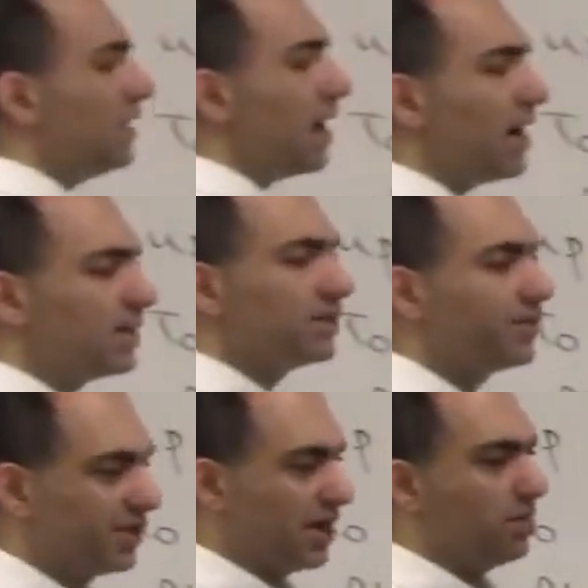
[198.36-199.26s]
in IELTS,
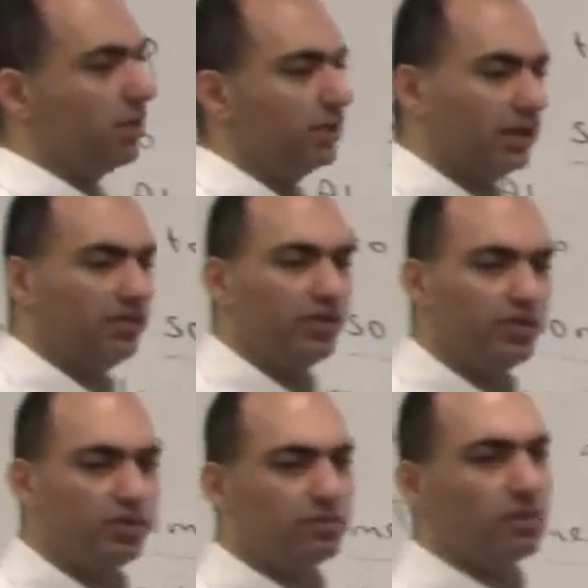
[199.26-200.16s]
for example, they give
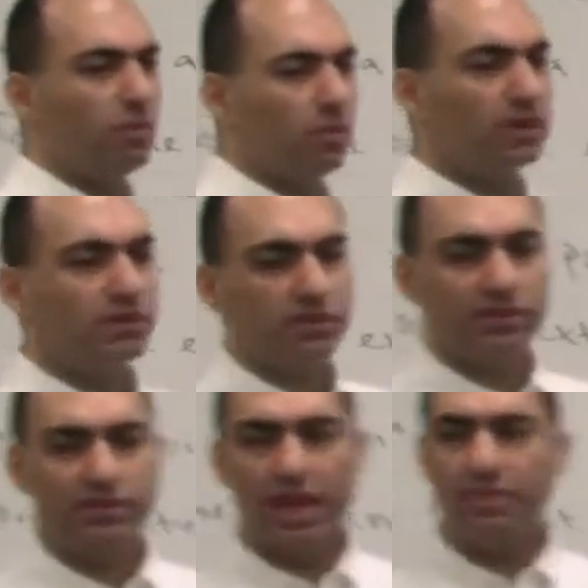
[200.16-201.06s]
you one
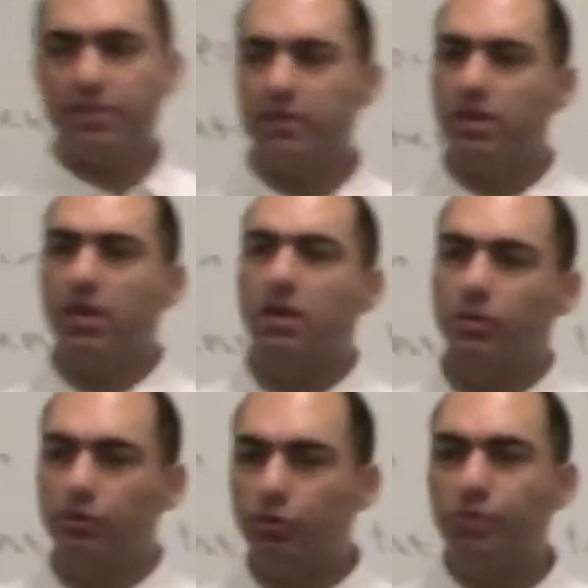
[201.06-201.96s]
statement
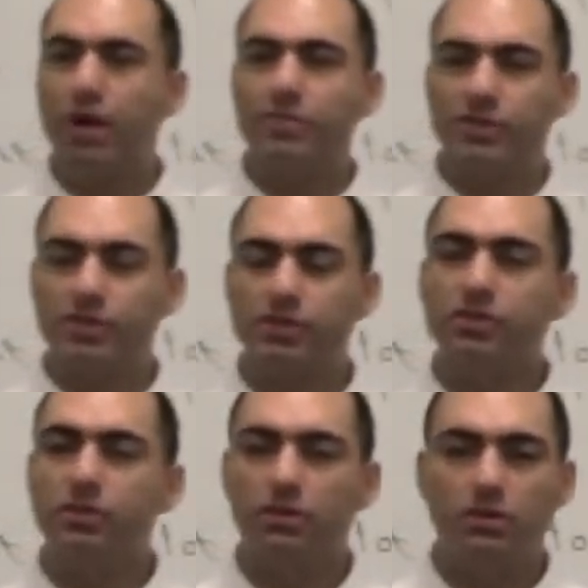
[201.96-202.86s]
with two premises.
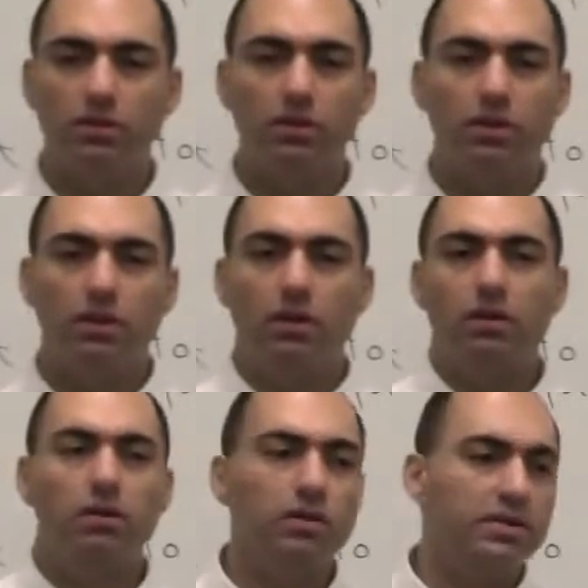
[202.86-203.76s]

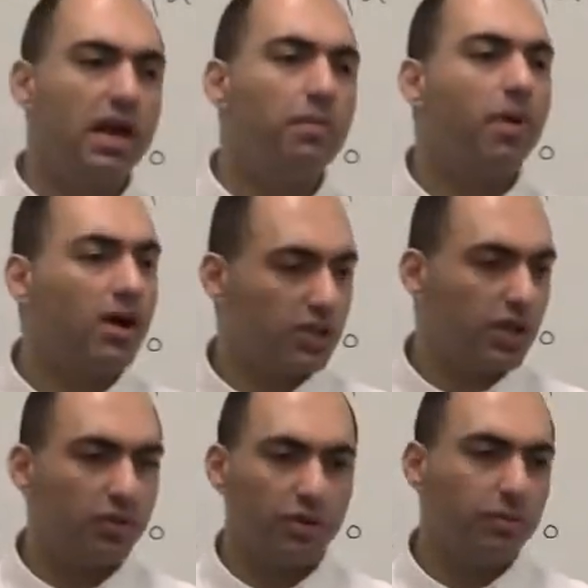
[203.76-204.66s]
You can say I
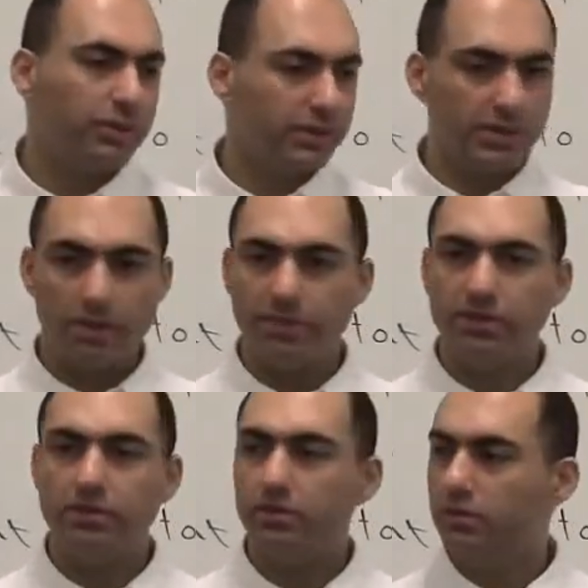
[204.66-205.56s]
partially agree with the
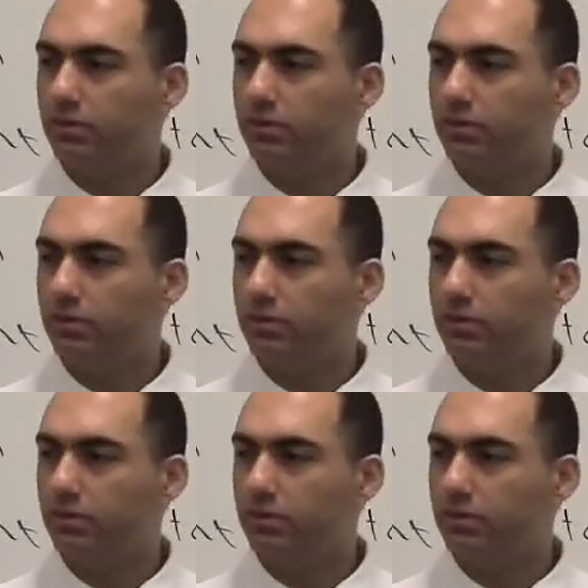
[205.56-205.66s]
statement.